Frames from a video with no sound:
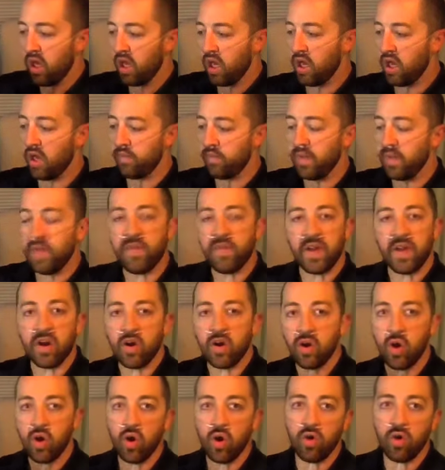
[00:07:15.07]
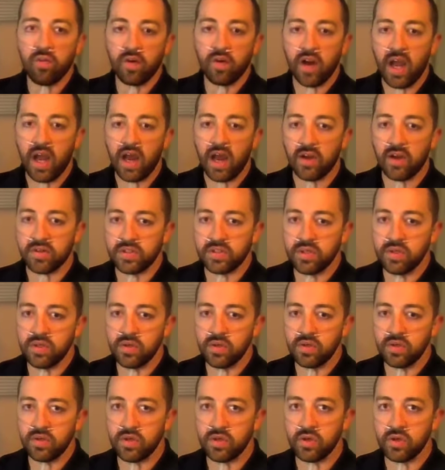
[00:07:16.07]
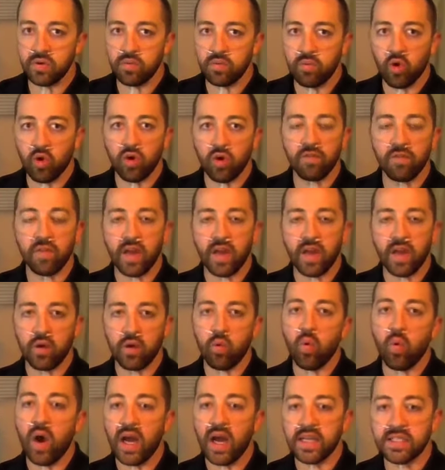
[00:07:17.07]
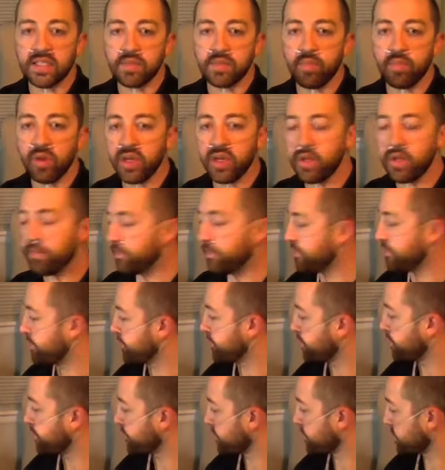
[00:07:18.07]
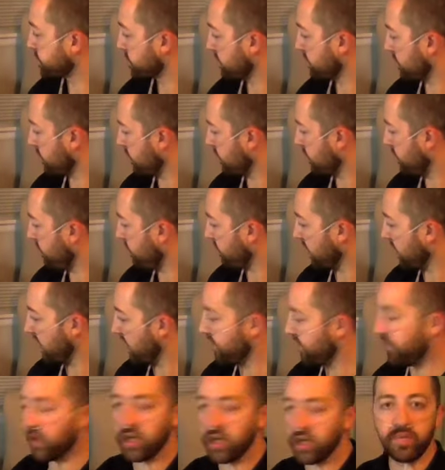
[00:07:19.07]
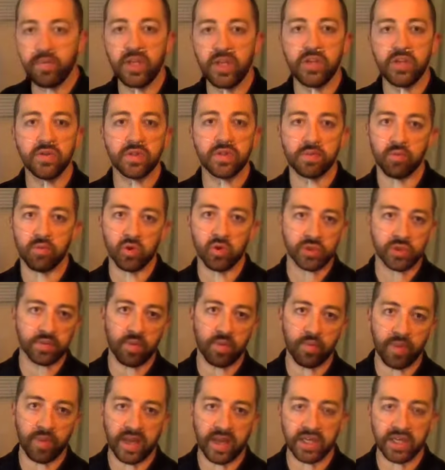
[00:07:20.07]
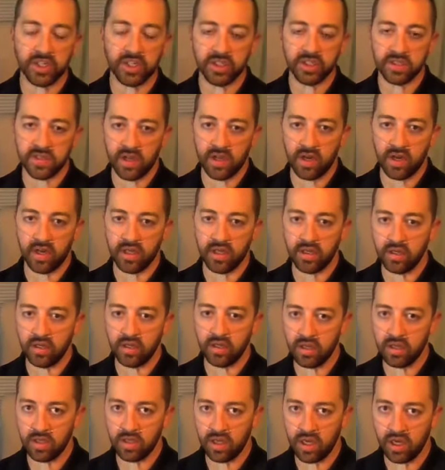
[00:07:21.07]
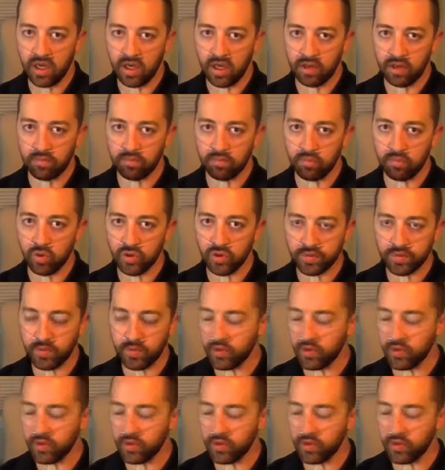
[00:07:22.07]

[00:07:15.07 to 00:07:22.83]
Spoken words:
And then I'll go over how to do more of like a Y split if you're going to be using multiple patients on it, multiple